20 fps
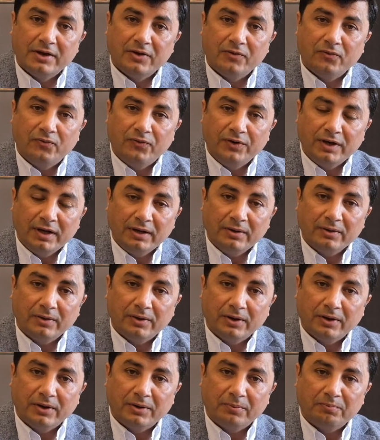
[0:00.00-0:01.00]
we
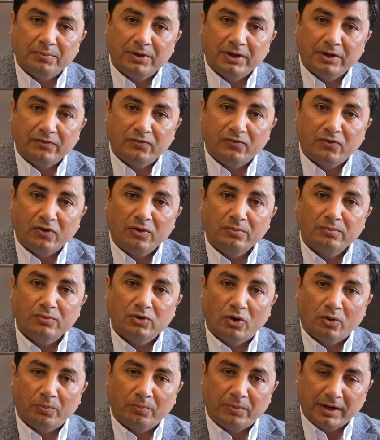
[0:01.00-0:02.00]
perform
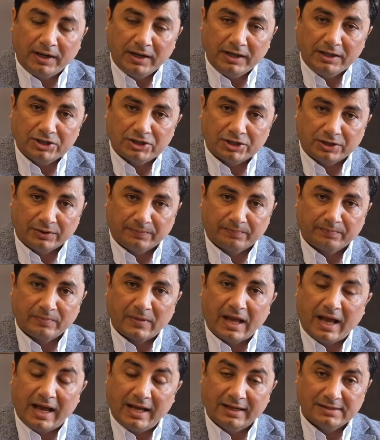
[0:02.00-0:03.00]
the operation
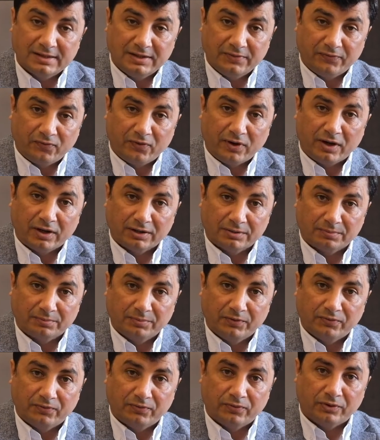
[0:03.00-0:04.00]
as defined
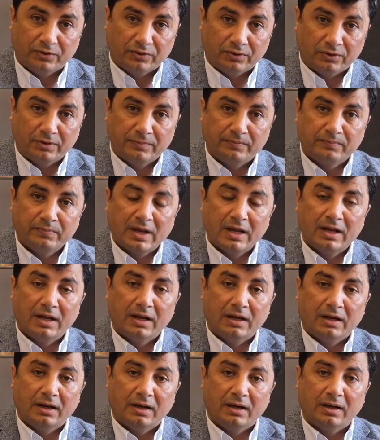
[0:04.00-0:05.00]
before
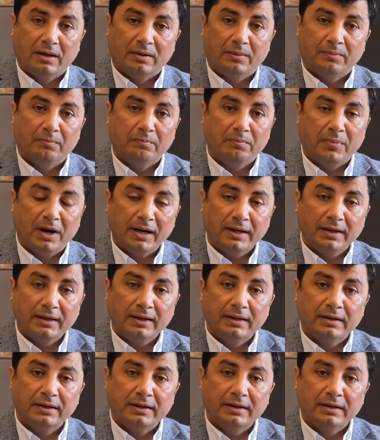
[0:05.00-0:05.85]
by